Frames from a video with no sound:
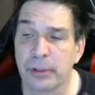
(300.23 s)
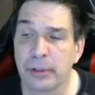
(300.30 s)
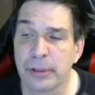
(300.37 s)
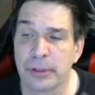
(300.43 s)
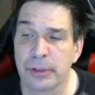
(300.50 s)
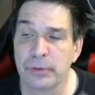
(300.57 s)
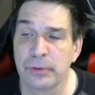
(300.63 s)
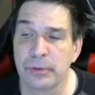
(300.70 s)

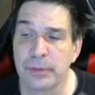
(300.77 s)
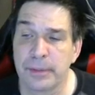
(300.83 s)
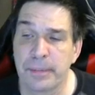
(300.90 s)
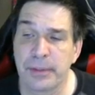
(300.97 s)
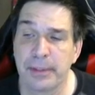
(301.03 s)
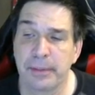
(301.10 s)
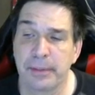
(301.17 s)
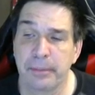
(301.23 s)
arts schools,
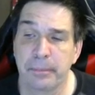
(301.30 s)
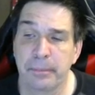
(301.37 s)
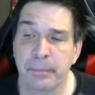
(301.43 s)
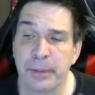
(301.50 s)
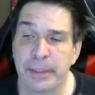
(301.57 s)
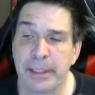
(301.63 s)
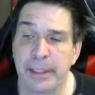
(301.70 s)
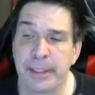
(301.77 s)
especially
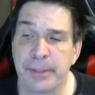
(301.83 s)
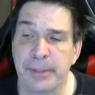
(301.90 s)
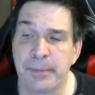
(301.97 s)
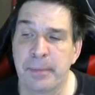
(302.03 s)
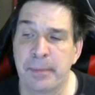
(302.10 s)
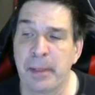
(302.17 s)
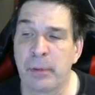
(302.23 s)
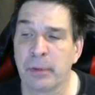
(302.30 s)
Muay Thai
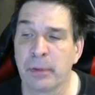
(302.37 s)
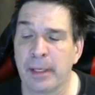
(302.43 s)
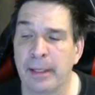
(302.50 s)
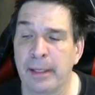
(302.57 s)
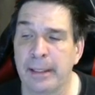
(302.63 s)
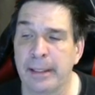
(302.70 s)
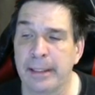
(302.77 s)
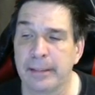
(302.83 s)
gyms, might work
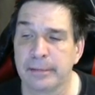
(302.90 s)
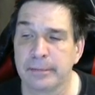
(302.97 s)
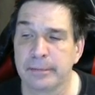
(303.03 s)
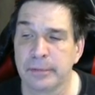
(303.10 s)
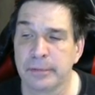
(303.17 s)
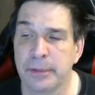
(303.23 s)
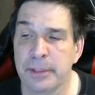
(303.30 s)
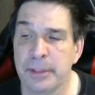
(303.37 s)
on. Like,
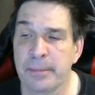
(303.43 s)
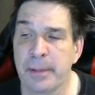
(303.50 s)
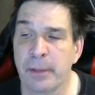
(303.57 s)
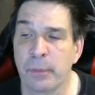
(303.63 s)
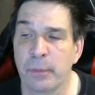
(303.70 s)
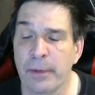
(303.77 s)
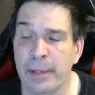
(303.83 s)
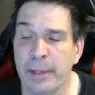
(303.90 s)
doesn't
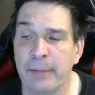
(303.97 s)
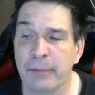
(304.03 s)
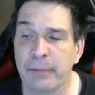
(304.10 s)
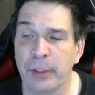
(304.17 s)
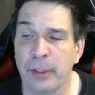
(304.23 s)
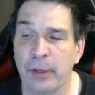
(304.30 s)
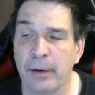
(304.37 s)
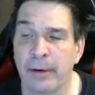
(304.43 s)
matter what
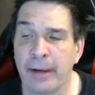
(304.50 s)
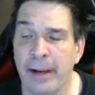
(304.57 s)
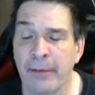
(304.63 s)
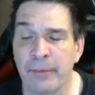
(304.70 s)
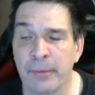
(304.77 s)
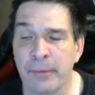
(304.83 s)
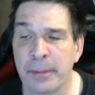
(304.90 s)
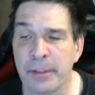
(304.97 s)
level you are,
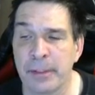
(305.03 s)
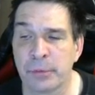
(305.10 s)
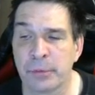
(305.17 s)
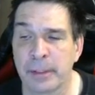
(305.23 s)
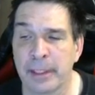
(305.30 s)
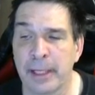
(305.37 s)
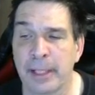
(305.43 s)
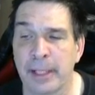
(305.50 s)
everybody's
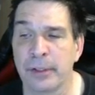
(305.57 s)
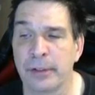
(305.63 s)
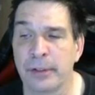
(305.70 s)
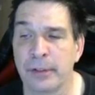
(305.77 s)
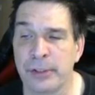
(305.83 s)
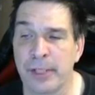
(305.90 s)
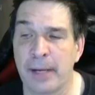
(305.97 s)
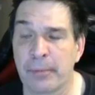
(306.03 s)
working on
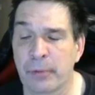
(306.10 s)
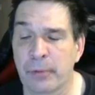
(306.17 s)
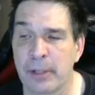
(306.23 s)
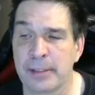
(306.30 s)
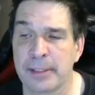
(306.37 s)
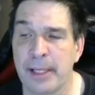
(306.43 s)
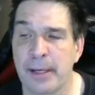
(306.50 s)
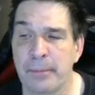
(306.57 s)
jab
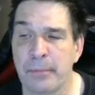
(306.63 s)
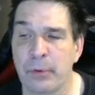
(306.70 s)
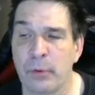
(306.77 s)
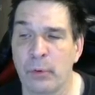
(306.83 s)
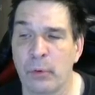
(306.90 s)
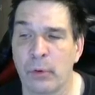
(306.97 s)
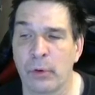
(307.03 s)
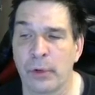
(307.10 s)
cross combo,
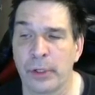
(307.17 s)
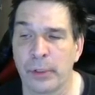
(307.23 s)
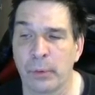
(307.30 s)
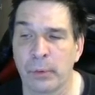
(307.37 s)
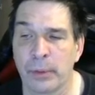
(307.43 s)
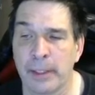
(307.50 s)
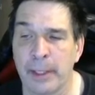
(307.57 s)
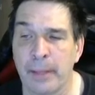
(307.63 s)
or
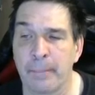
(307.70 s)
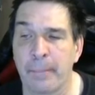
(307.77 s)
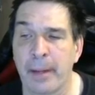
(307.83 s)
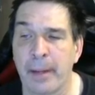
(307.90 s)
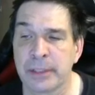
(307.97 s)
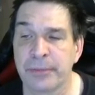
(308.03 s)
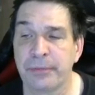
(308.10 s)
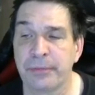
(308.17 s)
you're working on
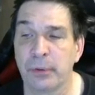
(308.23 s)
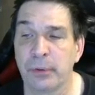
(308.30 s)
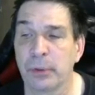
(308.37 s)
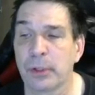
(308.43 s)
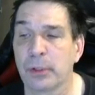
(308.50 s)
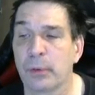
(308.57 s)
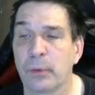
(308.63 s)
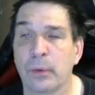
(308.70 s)
box
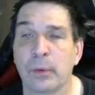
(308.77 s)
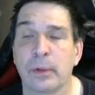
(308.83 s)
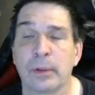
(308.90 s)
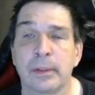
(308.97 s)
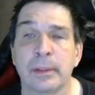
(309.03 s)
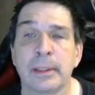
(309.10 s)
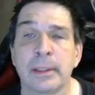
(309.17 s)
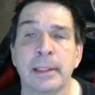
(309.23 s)
footwork
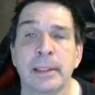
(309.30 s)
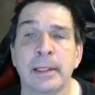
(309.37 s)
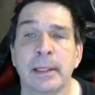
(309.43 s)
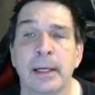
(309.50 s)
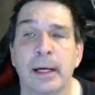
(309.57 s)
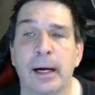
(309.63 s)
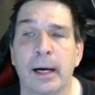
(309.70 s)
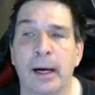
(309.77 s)
or
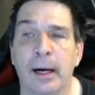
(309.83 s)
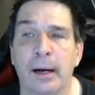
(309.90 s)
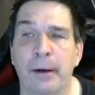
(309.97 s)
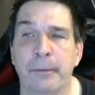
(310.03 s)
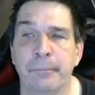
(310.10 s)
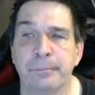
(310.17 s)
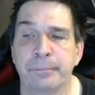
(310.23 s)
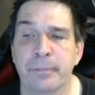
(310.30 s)

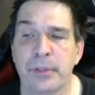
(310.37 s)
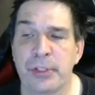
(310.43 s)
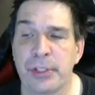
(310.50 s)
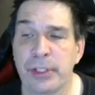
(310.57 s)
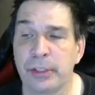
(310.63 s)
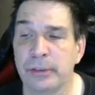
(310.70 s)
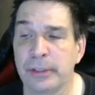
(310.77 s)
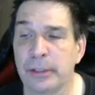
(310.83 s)

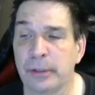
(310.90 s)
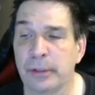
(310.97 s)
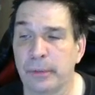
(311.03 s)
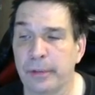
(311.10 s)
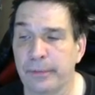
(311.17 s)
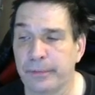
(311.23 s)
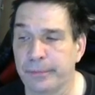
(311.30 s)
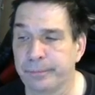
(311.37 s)
shielding or whatever.
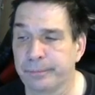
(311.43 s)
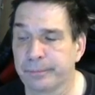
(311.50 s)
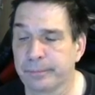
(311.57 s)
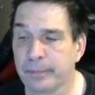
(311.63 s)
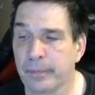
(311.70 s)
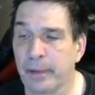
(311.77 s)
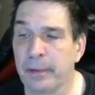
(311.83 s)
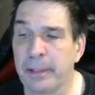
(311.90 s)

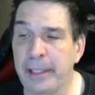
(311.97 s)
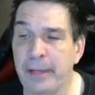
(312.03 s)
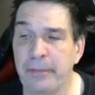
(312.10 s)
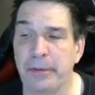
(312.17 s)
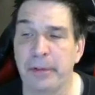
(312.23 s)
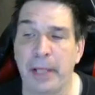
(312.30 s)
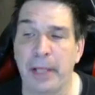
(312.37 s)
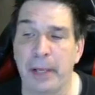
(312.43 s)
And
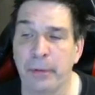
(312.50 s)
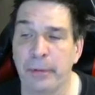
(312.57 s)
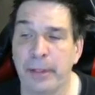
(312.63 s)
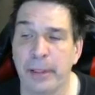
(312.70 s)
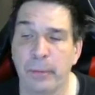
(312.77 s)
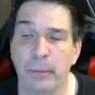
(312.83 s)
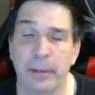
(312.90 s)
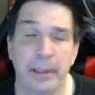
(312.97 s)
given, I don't
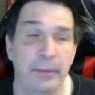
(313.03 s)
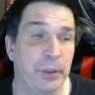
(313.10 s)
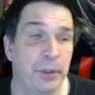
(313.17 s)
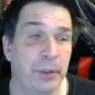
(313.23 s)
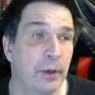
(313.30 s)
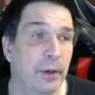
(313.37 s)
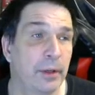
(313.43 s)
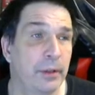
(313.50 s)
care what level
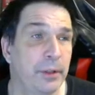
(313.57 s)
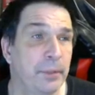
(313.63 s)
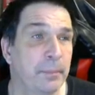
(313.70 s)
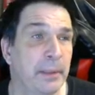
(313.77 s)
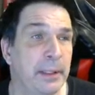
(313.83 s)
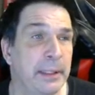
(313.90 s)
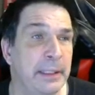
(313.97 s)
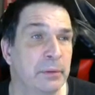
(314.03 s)
you are, you
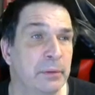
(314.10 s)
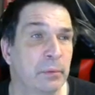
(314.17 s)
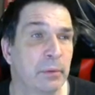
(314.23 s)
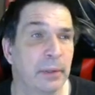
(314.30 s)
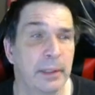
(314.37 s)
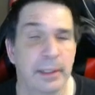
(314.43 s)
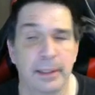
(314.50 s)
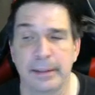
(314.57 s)
might need to
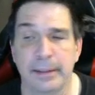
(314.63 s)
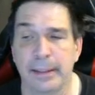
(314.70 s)
work on